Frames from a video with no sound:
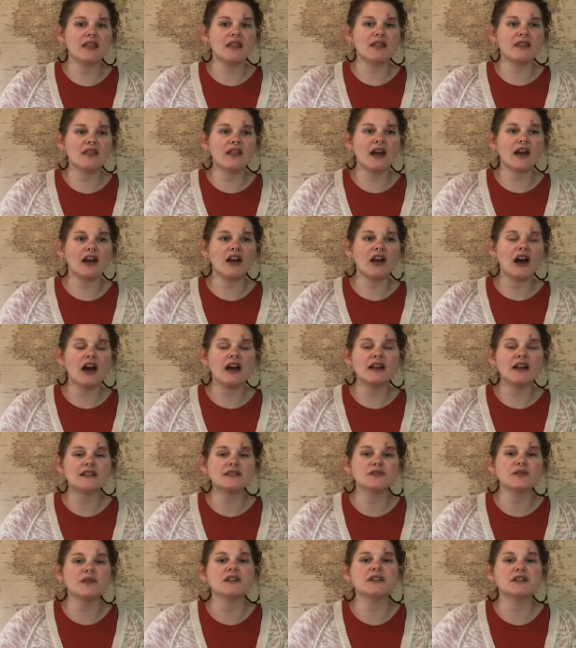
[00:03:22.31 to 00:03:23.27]
that god
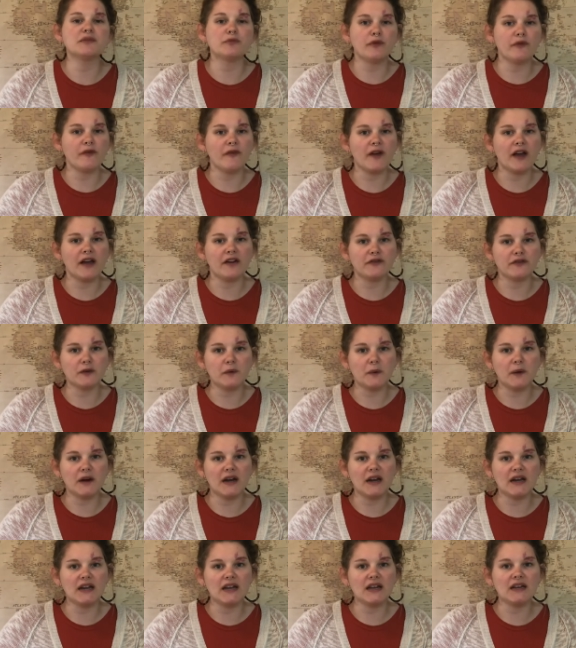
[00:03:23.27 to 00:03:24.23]
is going to provide for what
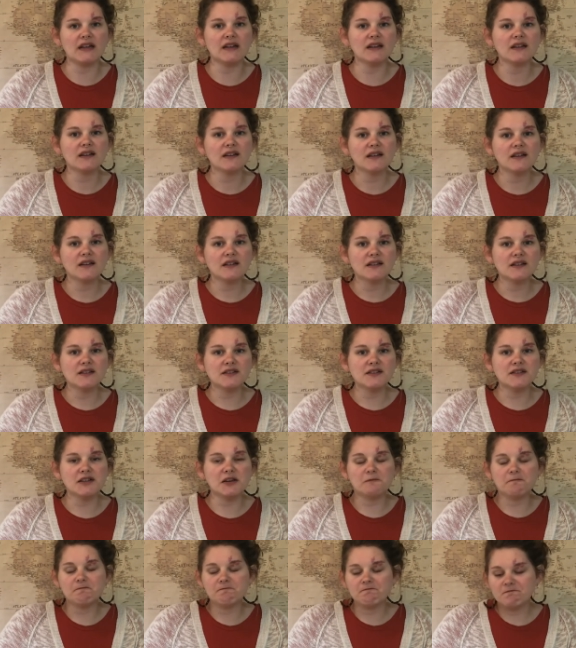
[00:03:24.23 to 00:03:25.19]
i need so
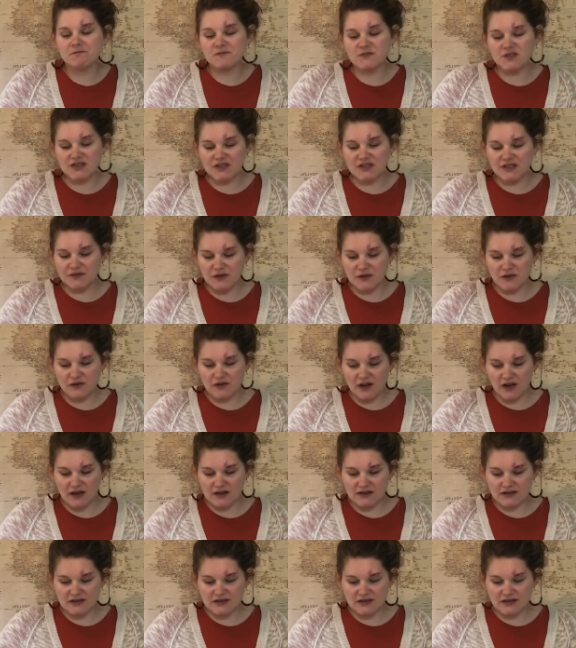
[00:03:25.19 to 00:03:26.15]
just a few
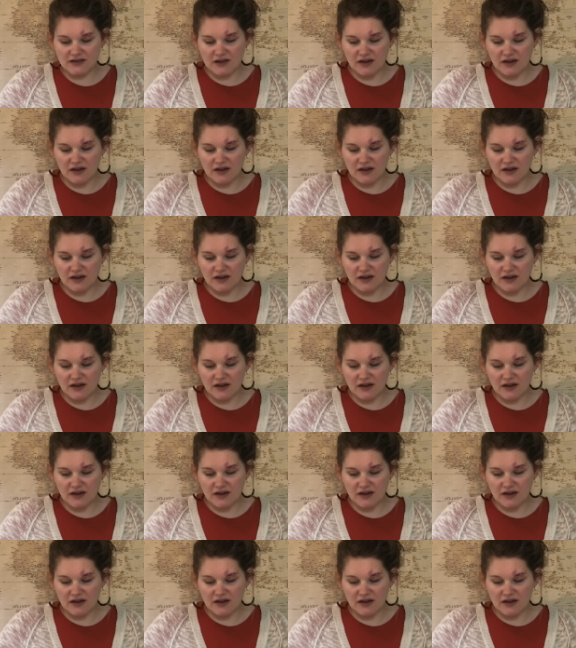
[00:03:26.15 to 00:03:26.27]
thoughts.